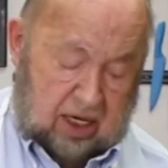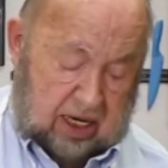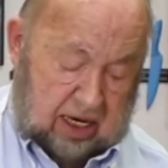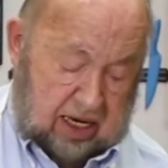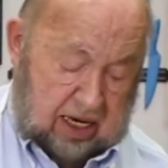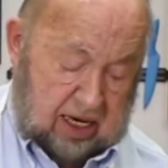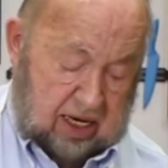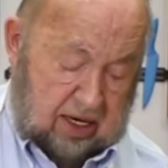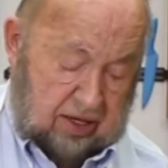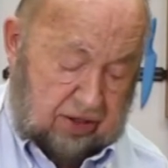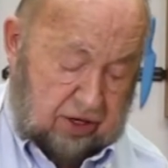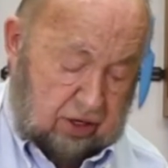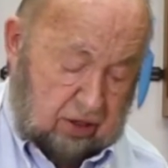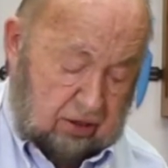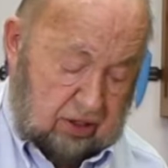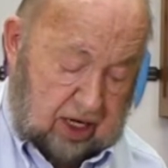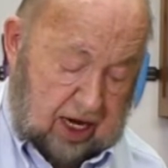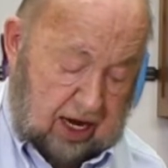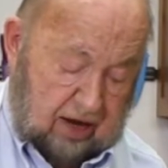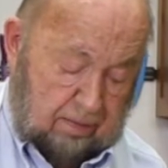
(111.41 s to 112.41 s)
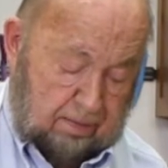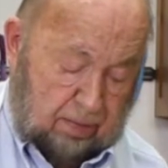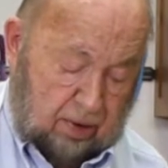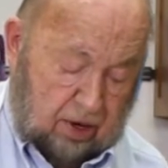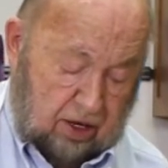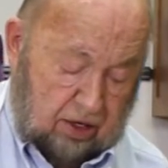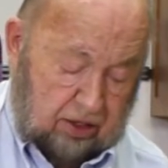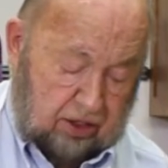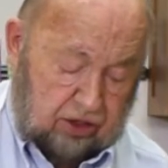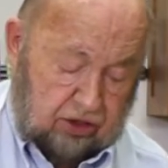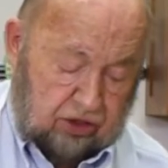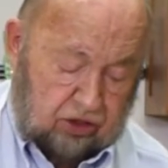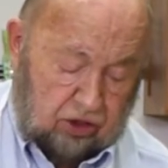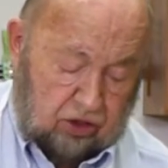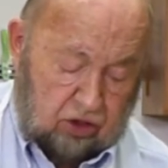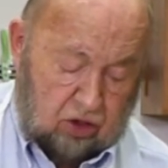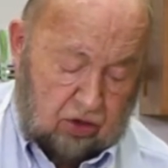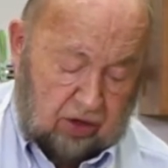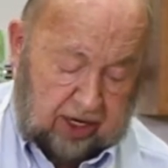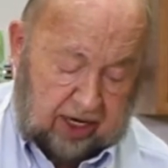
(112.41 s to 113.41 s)
They're kind of part of the
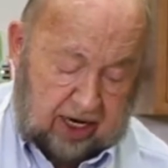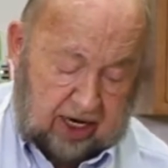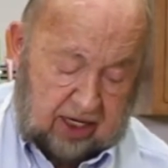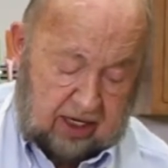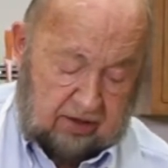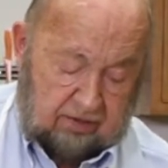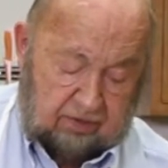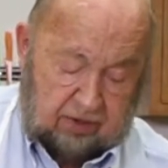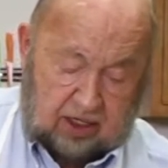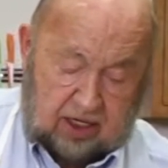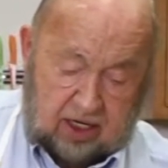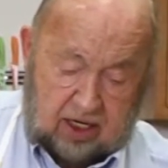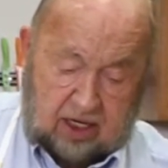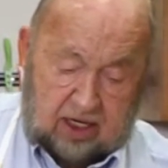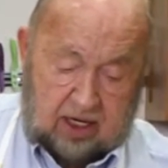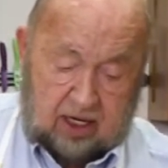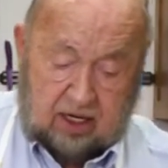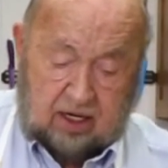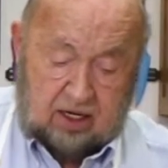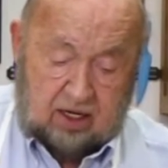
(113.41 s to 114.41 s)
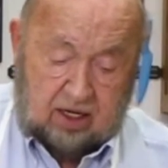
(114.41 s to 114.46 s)
sirloin end of the